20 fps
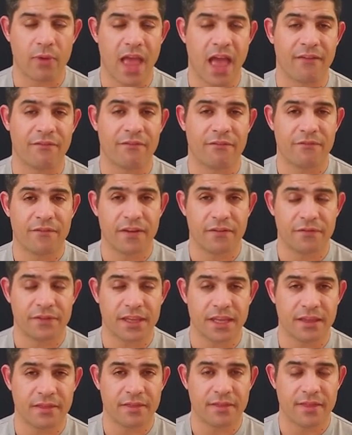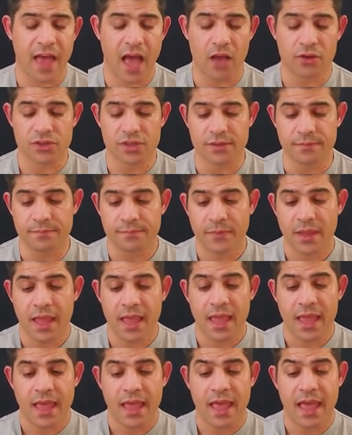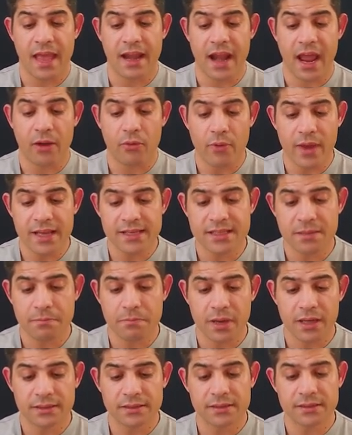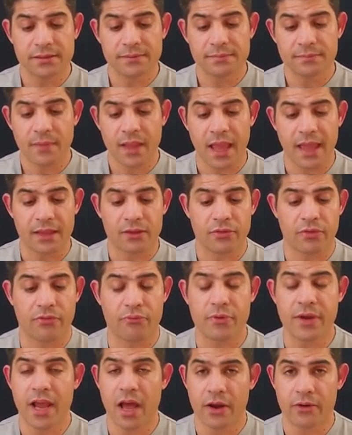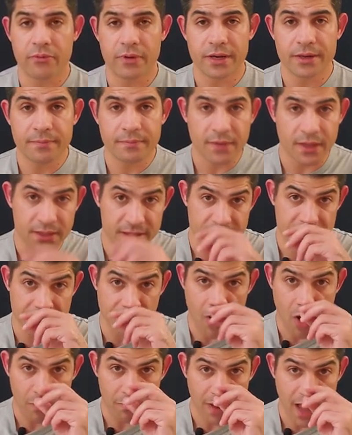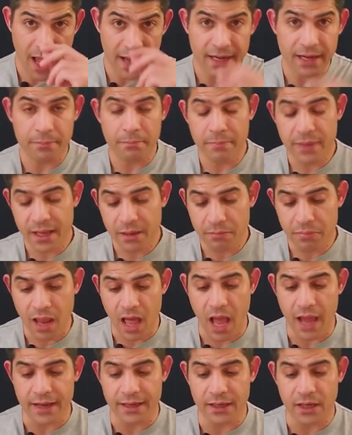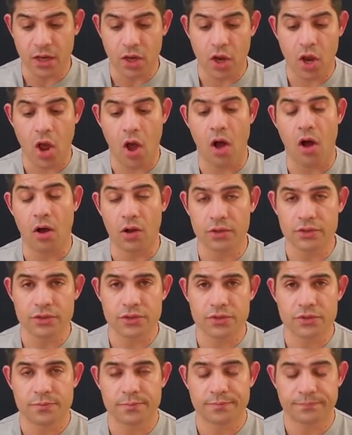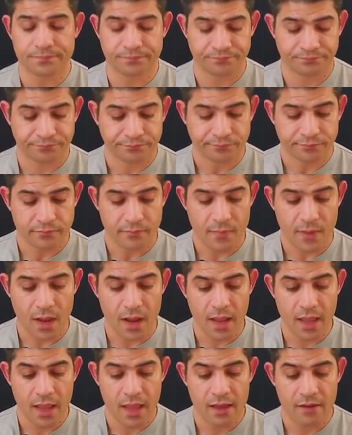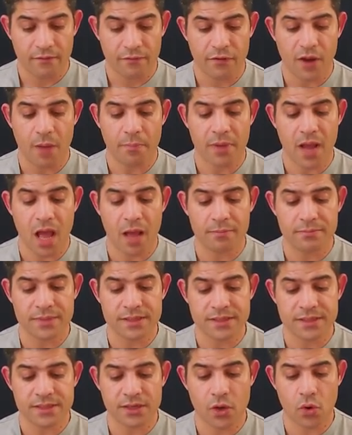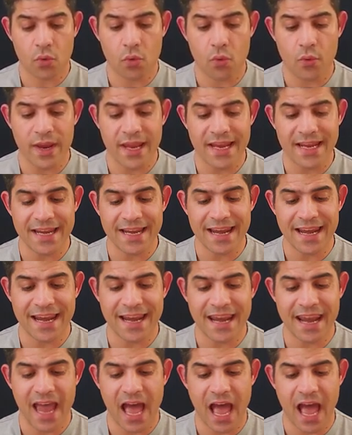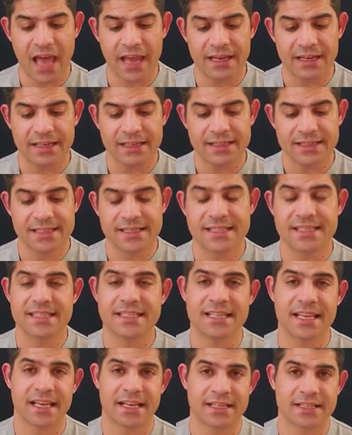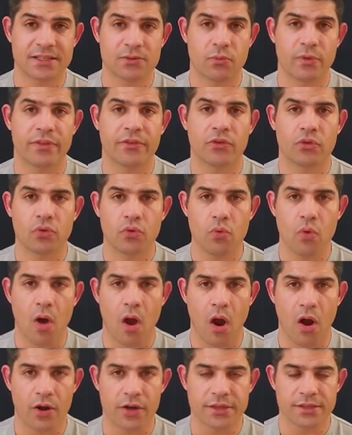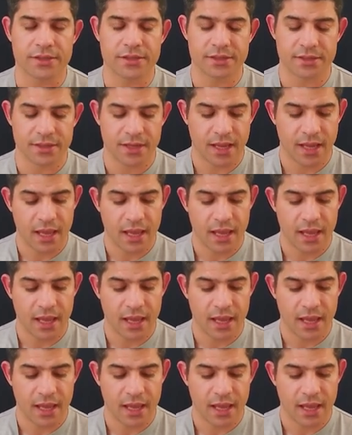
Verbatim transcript: We have 15,000, and I raise the button 300. Small blind and big blind calls. Flop comes queen 9-6 with two hearts.